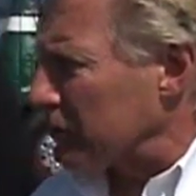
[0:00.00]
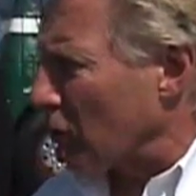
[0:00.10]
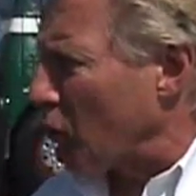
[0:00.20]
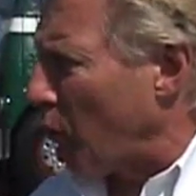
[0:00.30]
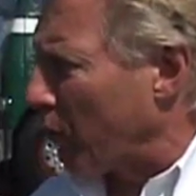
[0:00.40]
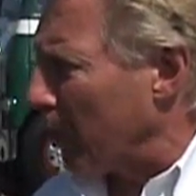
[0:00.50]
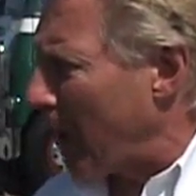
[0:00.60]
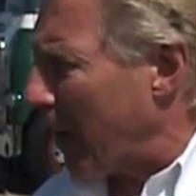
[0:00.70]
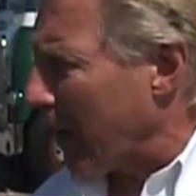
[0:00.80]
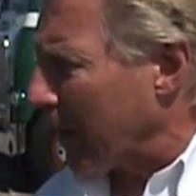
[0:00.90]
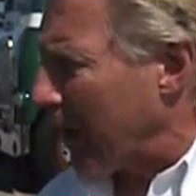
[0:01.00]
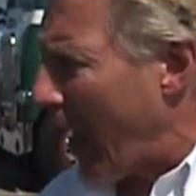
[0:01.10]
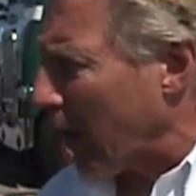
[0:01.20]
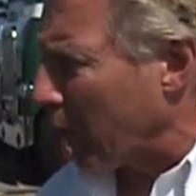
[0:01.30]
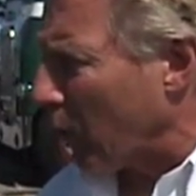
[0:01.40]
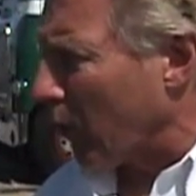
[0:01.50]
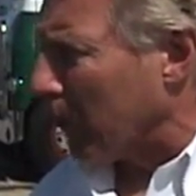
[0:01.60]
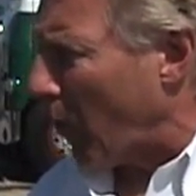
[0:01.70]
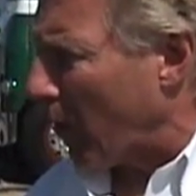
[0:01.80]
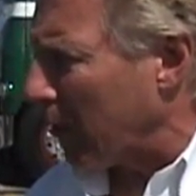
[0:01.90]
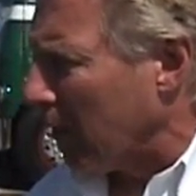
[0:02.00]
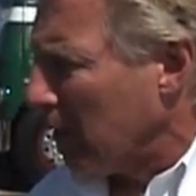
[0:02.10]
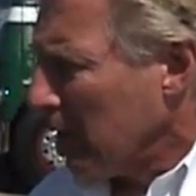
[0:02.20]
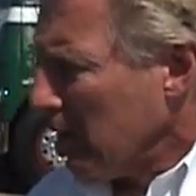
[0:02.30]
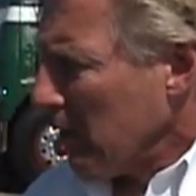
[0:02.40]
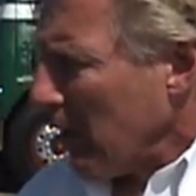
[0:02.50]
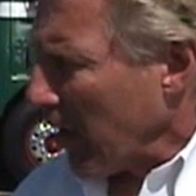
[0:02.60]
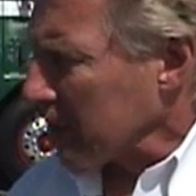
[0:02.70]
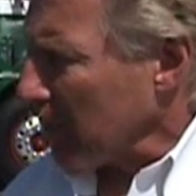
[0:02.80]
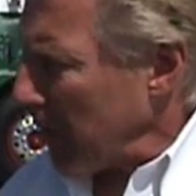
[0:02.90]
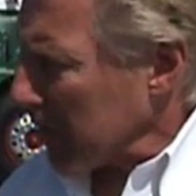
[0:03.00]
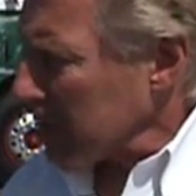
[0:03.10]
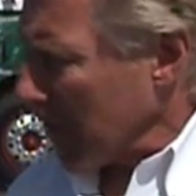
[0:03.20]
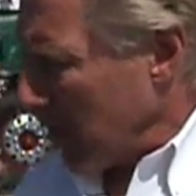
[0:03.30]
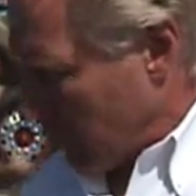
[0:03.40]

it's a 1/4 mile to the gallon or more. That's the best thing